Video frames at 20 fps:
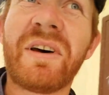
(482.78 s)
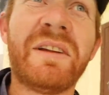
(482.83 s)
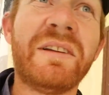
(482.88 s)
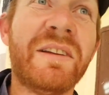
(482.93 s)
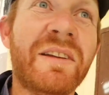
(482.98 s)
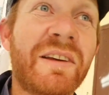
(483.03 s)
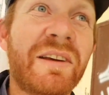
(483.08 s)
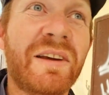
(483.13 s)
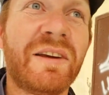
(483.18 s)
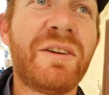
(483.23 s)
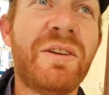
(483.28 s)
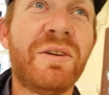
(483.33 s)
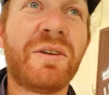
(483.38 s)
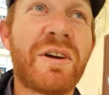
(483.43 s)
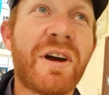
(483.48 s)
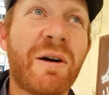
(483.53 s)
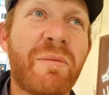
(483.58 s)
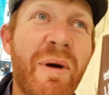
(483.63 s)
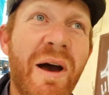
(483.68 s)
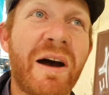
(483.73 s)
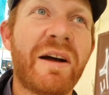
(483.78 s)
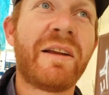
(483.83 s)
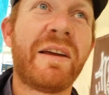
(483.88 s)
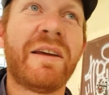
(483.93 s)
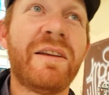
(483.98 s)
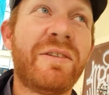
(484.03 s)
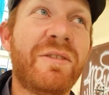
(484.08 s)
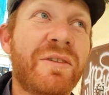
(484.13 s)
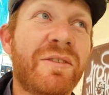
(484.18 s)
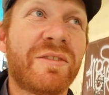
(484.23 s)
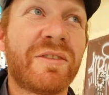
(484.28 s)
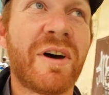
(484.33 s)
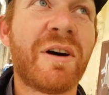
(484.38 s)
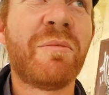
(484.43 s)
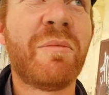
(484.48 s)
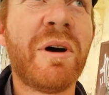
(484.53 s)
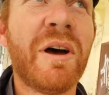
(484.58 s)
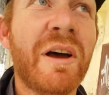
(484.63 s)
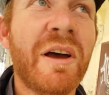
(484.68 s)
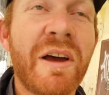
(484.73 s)
suddenly you come out into
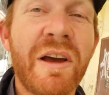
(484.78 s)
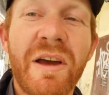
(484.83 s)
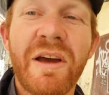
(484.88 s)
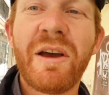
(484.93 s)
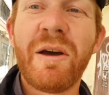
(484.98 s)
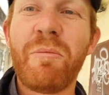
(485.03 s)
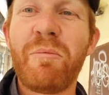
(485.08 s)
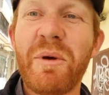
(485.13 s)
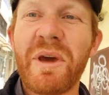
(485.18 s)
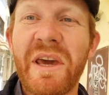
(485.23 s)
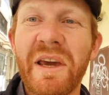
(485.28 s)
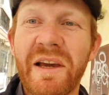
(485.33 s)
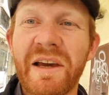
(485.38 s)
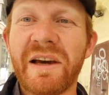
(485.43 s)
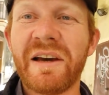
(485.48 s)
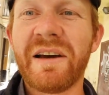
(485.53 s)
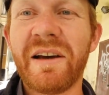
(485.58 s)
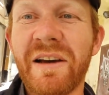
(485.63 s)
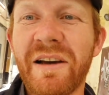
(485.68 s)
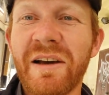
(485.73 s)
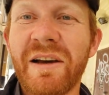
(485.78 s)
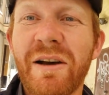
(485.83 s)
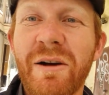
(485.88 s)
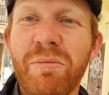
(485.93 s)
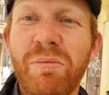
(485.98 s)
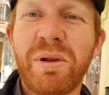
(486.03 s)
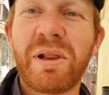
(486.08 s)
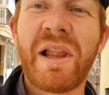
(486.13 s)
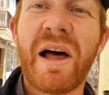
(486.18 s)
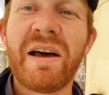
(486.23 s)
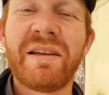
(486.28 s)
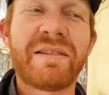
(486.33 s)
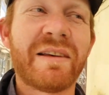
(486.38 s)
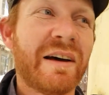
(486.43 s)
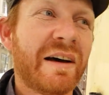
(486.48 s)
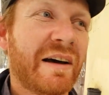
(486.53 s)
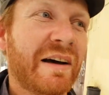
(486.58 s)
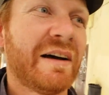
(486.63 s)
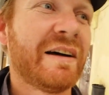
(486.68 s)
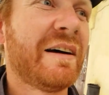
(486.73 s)
some big
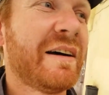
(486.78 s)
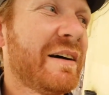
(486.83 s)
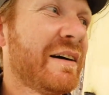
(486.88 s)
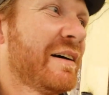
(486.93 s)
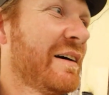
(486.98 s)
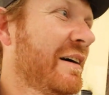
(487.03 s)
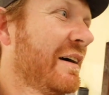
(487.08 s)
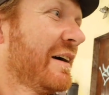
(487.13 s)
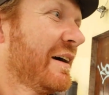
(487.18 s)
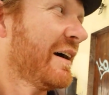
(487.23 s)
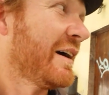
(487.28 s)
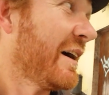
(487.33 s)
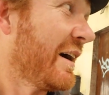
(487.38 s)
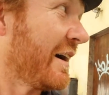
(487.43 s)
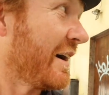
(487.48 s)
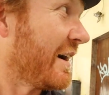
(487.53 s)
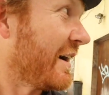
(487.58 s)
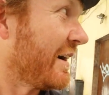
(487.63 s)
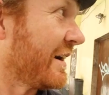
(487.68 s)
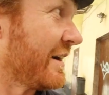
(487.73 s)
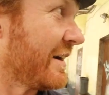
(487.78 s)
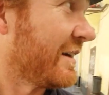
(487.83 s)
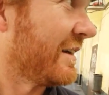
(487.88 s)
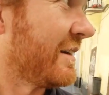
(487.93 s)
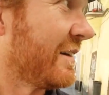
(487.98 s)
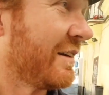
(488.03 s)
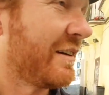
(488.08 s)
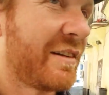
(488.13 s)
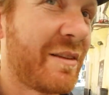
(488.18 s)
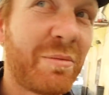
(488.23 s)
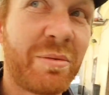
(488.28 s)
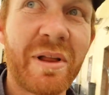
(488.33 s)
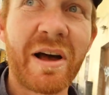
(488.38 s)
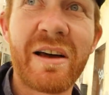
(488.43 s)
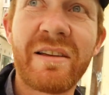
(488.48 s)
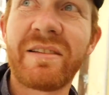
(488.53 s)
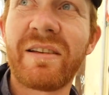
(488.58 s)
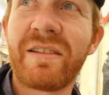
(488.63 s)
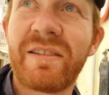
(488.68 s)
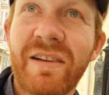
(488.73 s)
plaza, and the
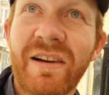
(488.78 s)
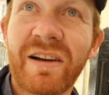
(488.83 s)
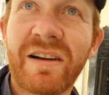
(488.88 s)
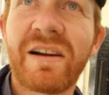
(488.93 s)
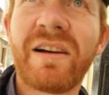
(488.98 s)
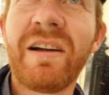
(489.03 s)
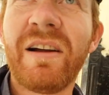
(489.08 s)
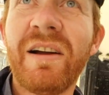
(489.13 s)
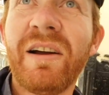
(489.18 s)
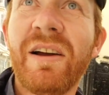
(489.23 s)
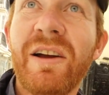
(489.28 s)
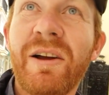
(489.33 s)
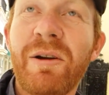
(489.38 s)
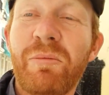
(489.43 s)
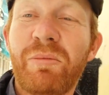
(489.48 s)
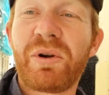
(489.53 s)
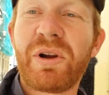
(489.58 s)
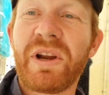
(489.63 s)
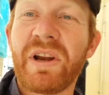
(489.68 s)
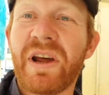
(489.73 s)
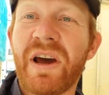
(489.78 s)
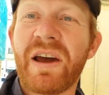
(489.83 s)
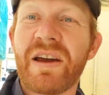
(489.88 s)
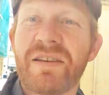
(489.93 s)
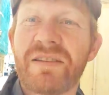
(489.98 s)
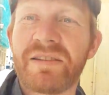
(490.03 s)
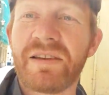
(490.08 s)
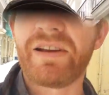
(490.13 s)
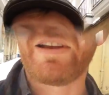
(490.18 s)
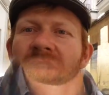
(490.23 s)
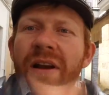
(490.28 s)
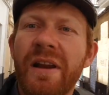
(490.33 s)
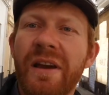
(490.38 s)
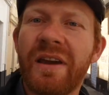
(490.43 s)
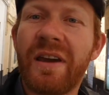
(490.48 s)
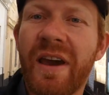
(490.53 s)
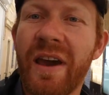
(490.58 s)
plazas are pretty nice. In any